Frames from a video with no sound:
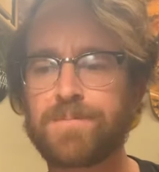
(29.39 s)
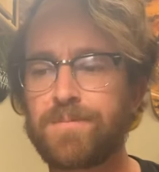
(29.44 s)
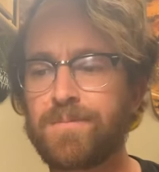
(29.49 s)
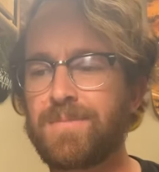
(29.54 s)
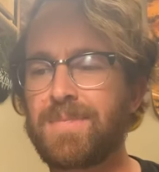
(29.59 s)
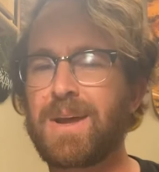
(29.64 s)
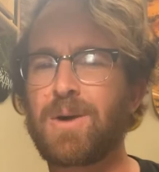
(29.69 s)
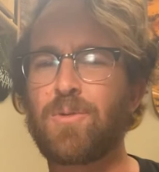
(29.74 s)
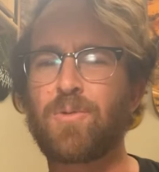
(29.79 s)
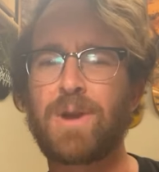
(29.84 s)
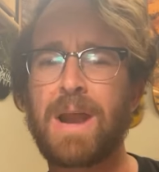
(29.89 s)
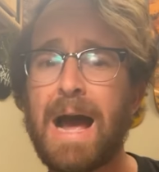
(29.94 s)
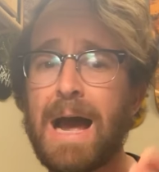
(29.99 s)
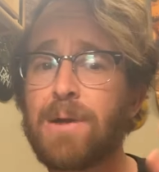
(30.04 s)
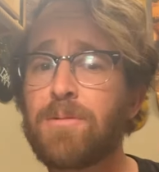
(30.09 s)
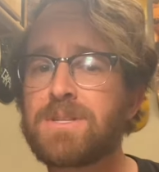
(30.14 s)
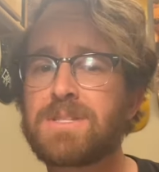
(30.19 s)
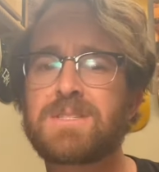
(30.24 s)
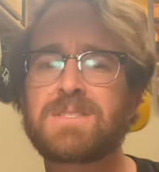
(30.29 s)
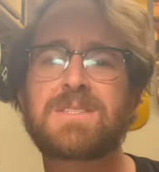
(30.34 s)
Now, when I
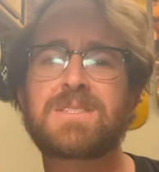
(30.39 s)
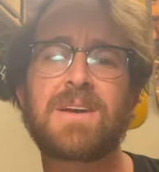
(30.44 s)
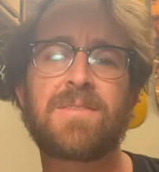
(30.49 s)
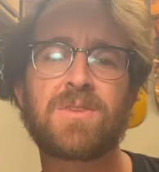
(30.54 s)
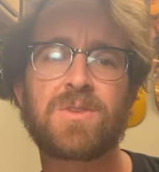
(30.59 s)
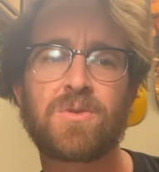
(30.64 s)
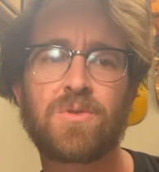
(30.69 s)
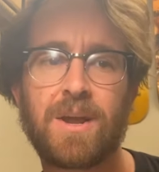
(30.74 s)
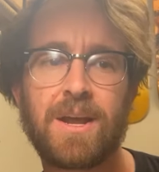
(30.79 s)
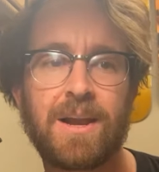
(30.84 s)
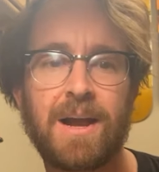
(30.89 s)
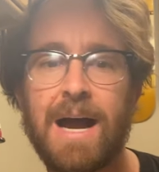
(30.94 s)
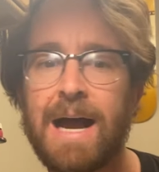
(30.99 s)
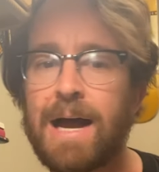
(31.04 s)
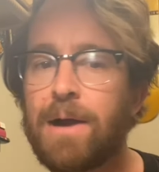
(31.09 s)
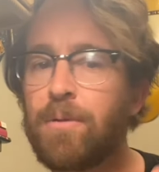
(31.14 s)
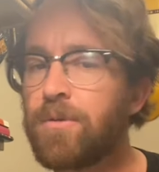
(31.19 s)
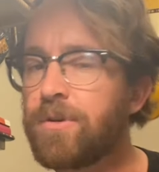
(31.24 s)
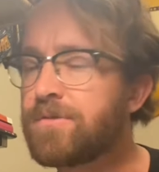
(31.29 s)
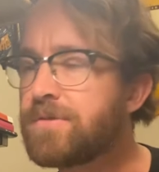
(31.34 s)
was in 7th grade,
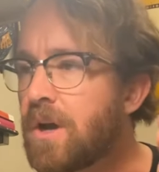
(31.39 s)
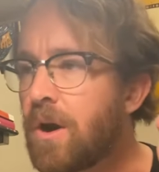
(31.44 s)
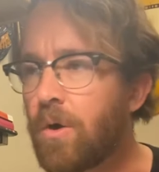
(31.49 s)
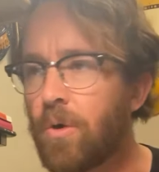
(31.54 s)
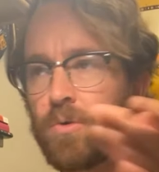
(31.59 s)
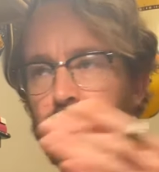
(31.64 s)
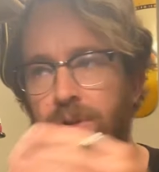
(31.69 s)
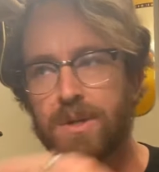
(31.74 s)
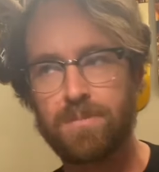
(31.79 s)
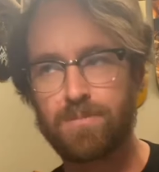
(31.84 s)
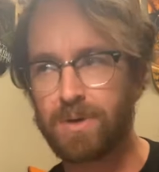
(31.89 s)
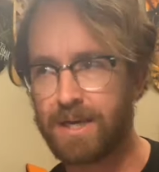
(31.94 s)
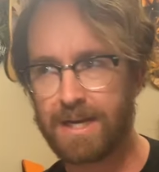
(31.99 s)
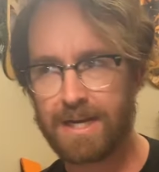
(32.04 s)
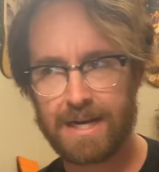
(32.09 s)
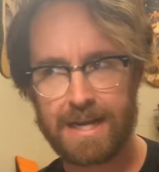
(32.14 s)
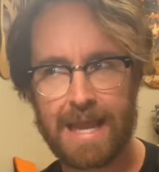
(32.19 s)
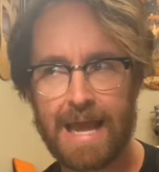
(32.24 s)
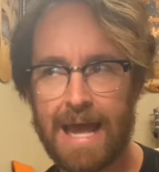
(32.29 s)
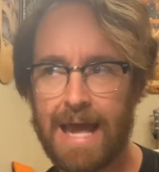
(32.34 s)
I would have totally been
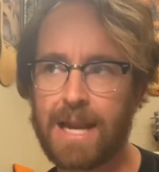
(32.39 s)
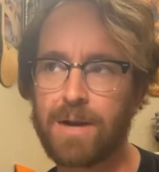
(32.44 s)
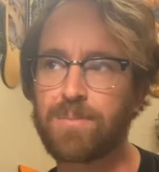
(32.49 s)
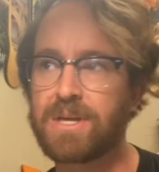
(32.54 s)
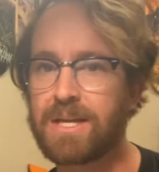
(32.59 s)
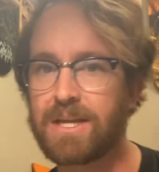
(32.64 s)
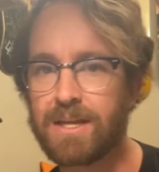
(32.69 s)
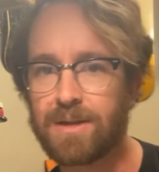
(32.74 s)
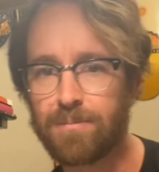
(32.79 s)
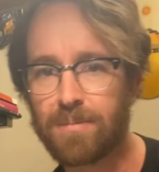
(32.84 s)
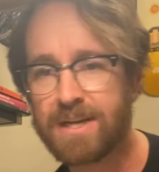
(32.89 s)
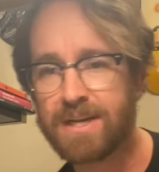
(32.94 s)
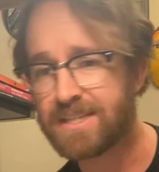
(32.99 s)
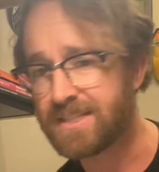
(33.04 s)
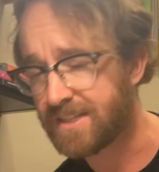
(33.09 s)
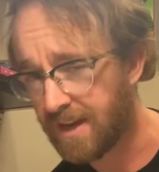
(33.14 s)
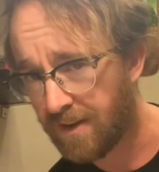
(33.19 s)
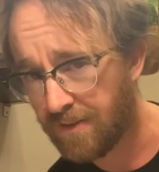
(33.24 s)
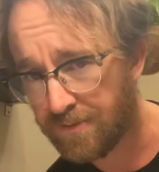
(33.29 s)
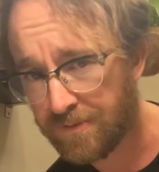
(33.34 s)
an academy kid
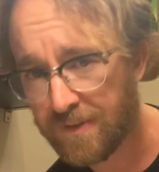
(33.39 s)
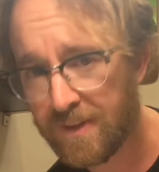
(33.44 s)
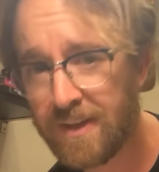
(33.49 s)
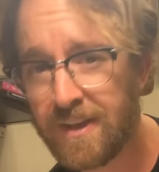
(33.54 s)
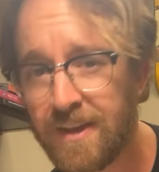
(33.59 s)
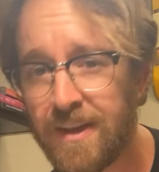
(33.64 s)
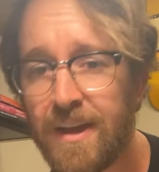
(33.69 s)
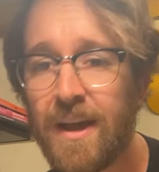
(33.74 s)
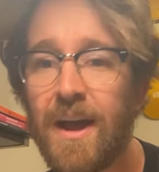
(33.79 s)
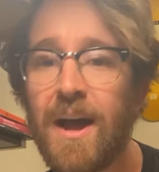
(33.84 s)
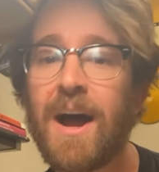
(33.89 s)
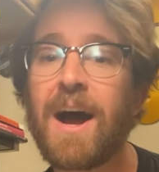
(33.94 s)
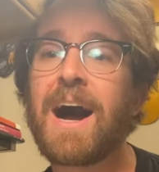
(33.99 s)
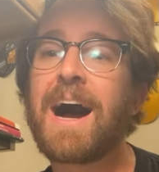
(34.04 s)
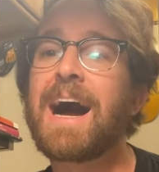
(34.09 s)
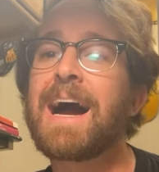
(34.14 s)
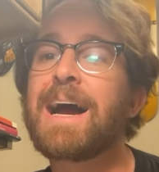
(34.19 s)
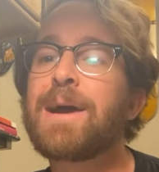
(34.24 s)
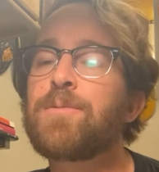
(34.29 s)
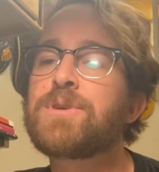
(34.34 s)
myself.
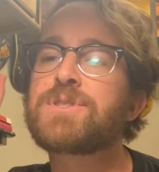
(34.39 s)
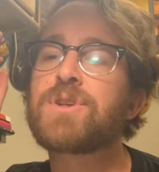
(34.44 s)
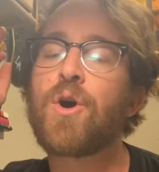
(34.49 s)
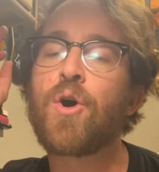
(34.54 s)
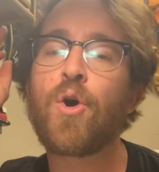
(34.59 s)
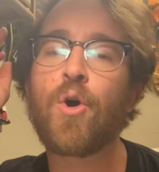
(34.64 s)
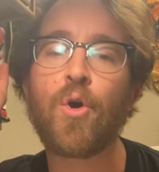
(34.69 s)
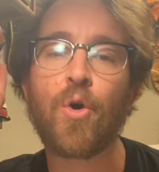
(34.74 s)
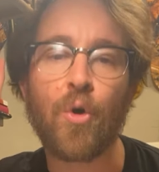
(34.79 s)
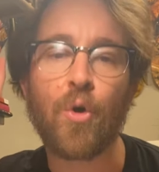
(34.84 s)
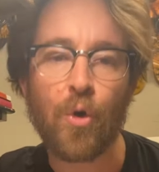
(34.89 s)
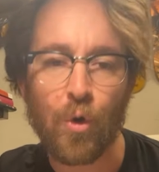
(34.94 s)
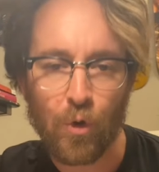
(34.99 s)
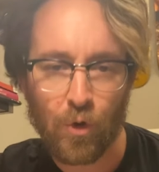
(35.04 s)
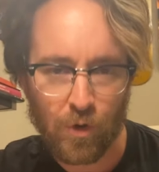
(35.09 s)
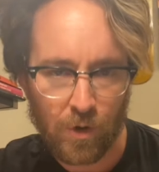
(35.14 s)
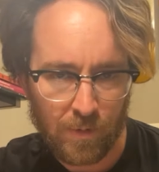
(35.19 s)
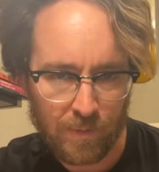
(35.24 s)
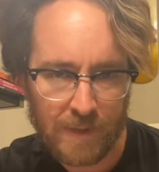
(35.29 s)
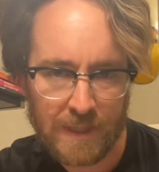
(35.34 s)
I was
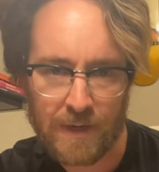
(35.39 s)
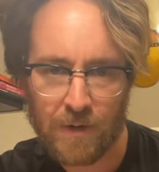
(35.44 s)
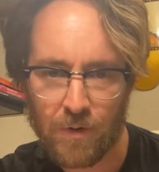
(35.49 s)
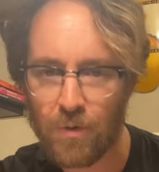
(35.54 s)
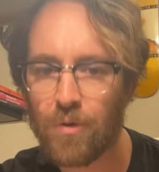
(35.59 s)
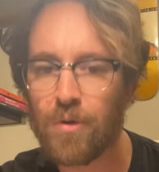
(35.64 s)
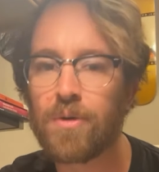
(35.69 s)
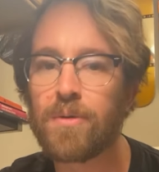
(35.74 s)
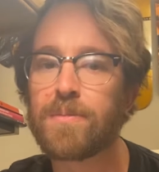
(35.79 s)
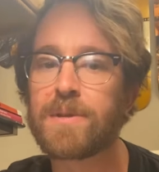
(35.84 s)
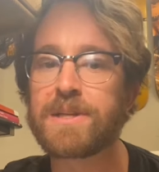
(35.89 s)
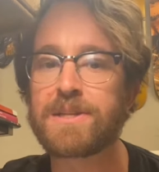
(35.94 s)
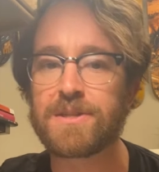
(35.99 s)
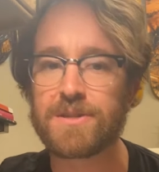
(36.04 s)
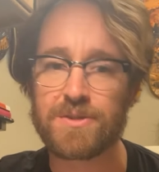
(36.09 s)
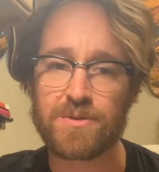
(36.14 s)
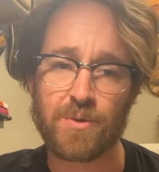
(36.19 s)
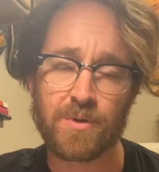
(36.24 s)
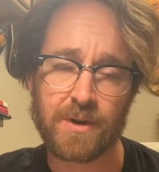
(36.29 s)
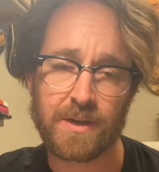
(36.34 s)
horribly, horribly
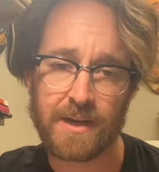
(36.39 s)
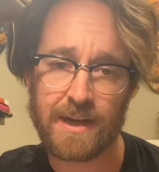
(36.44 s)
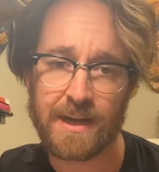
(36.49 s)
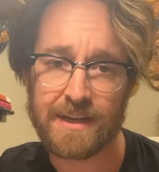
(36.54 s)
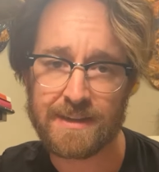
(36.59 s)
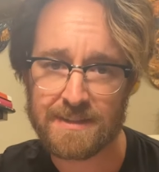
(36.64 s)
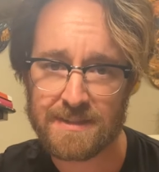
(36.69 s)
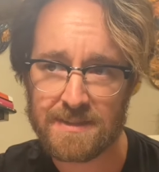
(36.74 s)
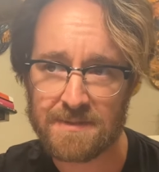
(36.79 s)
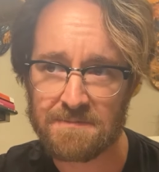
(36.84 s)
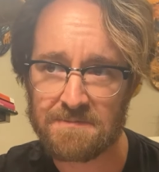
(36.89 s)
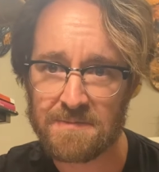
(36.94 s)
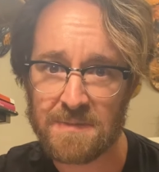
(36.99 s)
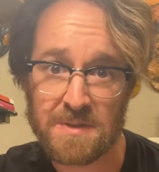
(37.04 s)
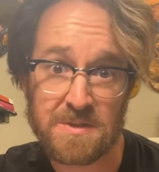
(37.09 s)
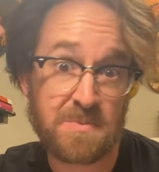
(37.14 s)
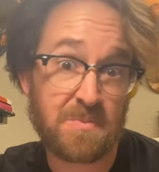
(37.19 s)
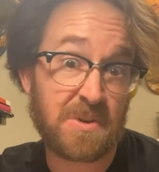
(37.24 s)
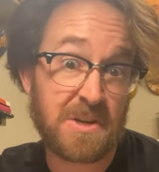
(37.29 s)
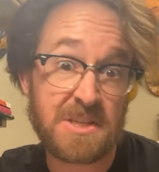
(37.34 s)
disorganized. I
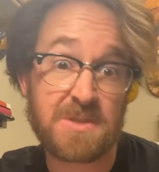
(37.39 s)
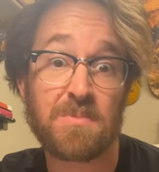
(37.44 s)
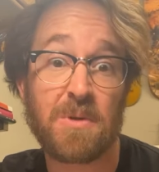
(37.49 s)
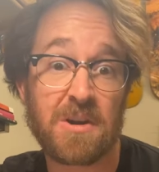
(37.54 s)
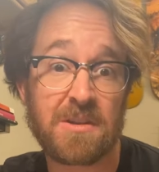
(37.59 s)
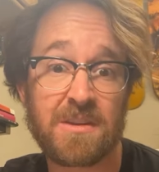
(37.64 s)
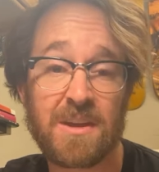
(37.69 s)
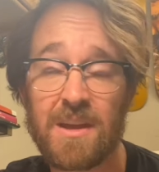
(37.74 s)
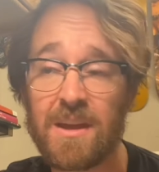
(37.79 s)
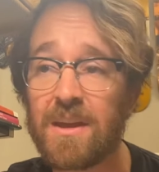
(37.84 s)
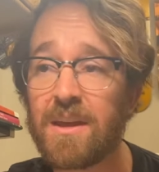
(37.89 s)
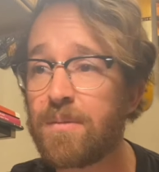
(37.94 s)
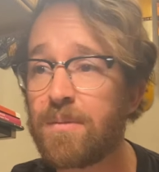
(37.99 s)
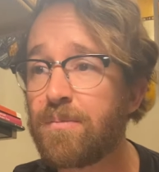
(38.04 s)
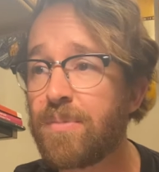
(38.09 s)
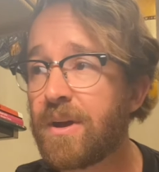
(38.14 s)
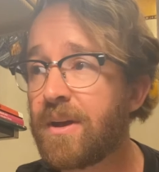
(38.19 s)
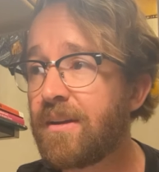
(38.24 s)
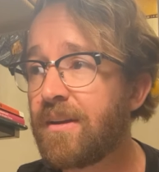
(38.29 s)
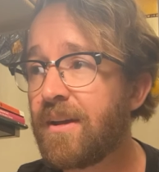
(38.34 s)
was a pretty smart kid,
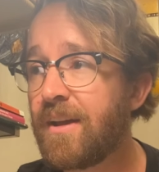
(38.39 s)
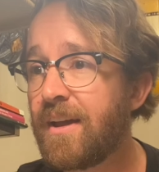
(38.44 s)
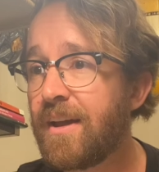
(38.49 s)
but